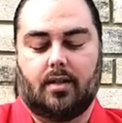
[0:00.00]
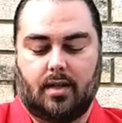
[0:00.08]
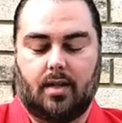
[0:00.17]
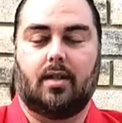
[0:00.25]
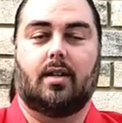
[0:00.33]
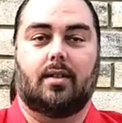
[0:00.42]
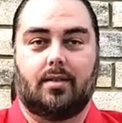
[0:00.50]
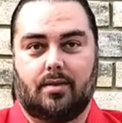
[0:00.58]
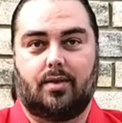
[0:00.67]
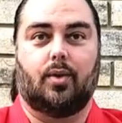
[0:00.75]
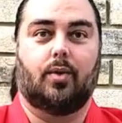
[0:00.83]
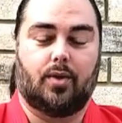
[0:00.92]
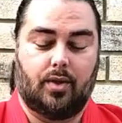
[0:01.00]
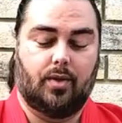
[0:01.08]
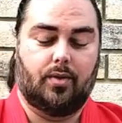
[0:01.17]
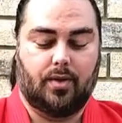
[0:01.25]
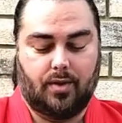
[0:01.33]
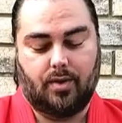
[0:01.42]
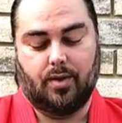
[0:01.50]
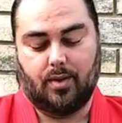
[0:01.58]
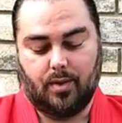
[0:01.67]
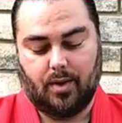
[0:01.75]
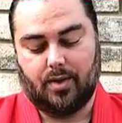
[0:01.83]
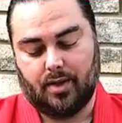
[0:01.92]
Uh, do to do to do.
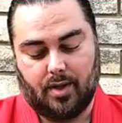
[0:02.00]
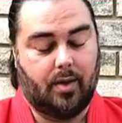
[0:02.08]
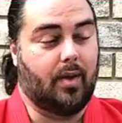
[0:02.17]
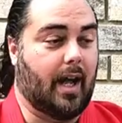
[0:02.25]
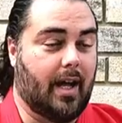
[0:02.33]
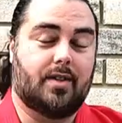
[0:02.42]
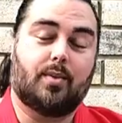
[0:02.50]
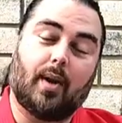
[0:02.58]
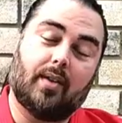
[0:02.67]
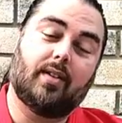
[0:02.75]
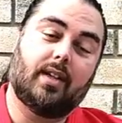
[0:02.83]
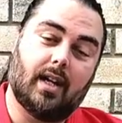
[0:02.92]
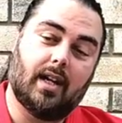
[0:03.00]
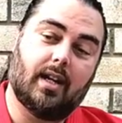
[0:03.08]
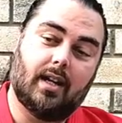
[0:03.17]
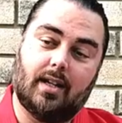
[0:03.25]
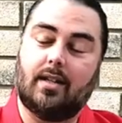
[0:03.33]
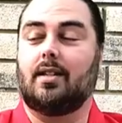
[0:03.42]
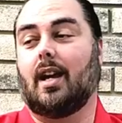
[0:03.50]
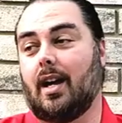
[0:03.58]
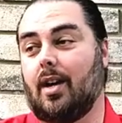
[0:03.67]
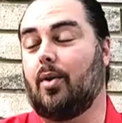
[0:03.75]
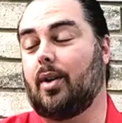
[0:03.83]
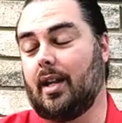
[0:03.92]
So housewife and kids. Yeah,
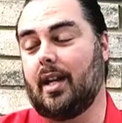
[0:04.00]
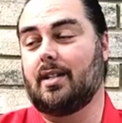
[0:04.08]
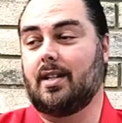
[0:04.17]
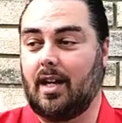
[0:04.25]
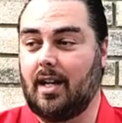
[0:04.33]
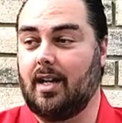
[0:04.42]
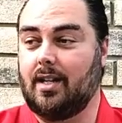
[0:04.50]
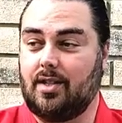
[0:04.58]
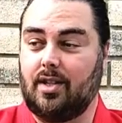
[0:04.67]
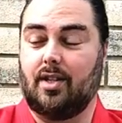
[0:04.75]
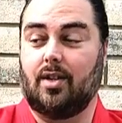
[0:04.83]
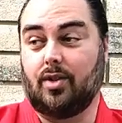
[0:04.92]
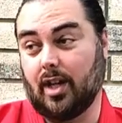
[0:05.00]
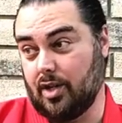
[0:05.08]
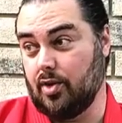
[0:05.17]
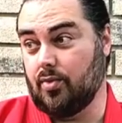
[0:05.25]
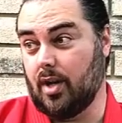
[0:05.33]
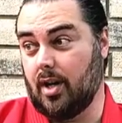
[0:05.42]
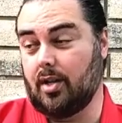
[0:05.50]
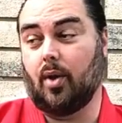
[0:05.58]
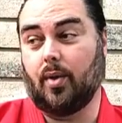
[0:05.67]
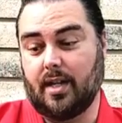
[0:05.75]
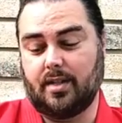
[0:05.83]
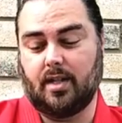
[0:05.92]
okay, that's nice. You, got a new dog. Oh,
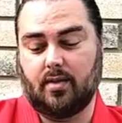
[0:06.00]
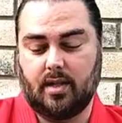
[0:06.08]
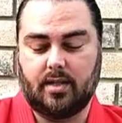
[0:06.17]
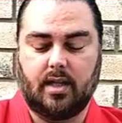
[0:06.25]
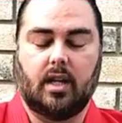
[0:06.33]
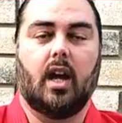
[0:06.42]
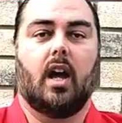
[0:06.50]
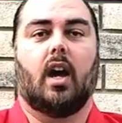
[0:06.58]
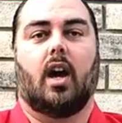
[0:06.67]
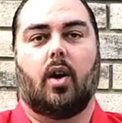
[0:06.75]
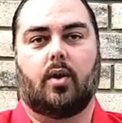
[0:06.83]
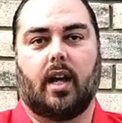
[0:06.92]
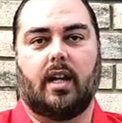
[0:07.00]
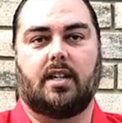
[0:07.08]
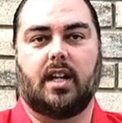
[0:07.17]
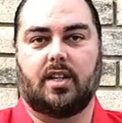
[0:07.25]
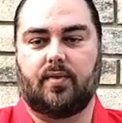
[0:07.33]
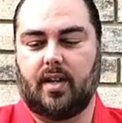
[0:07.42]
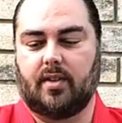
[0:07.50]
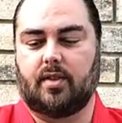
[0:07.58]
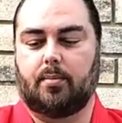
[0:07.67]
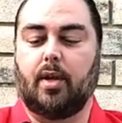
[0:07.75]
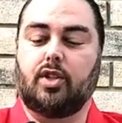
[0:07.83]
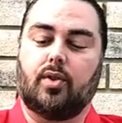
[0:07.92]
that's interesting. Okay, it takes forever,
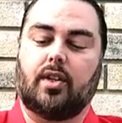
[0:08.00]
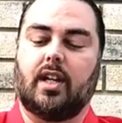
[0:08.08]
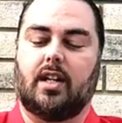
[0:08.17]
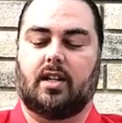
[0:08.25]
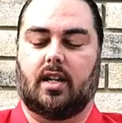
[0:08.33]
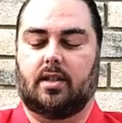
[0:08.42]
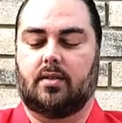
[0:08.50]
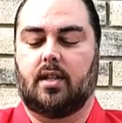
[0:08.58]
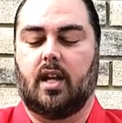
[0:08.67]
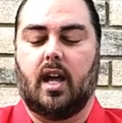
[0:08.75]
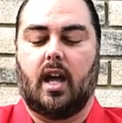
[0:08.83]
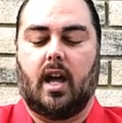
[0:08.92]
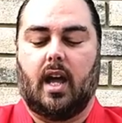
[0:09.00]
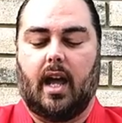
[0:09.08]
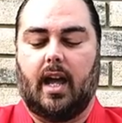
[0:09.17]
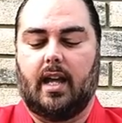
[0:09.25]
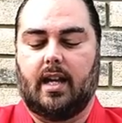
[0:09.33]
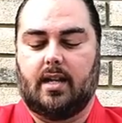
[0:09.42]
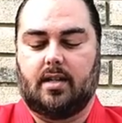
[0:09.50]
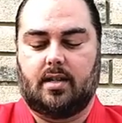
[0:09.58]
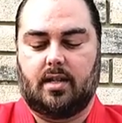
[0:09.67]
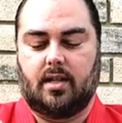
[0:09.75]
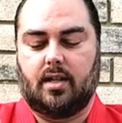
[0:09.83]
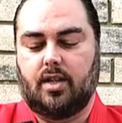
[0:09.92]
but you'll get it done, and
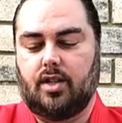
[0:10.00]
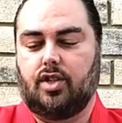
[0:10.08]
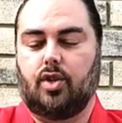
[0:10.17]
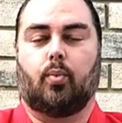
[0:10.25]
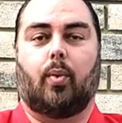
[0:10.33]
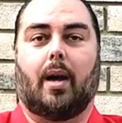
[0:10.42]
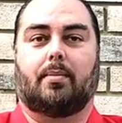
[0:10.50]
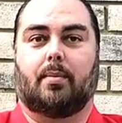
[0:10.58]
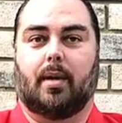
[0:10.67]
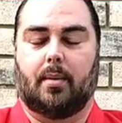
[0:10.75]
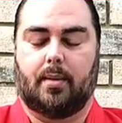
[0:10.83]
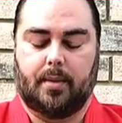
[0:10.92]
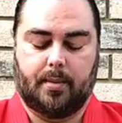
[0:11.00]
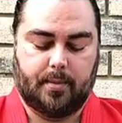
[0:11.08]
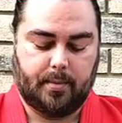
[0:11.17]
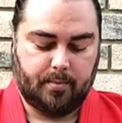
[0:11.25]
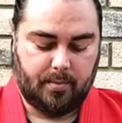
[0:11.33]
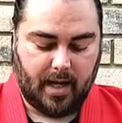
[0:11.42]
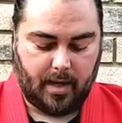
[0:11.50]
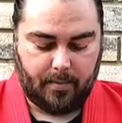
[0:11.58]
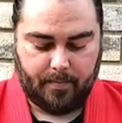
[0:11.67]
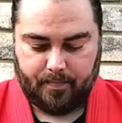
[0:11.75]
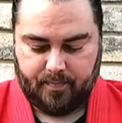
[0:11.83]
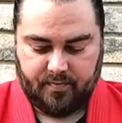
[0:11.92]
you'll wrap them up. Now,
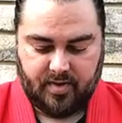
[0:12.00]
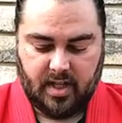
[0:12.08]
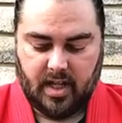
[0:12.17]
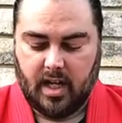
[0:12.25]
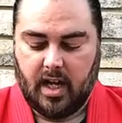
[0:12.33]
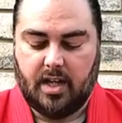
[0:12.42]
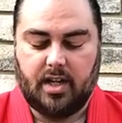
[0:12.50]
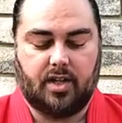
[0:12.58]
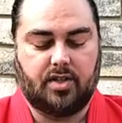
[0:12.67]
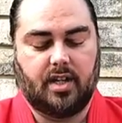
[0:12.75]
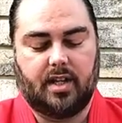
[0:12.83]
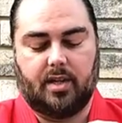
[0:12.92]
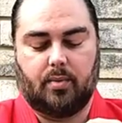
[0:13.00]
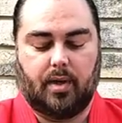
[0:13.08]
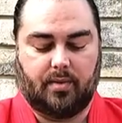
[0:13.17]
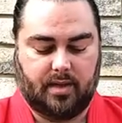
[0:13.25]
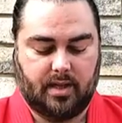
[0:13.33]
there's nothing wrong with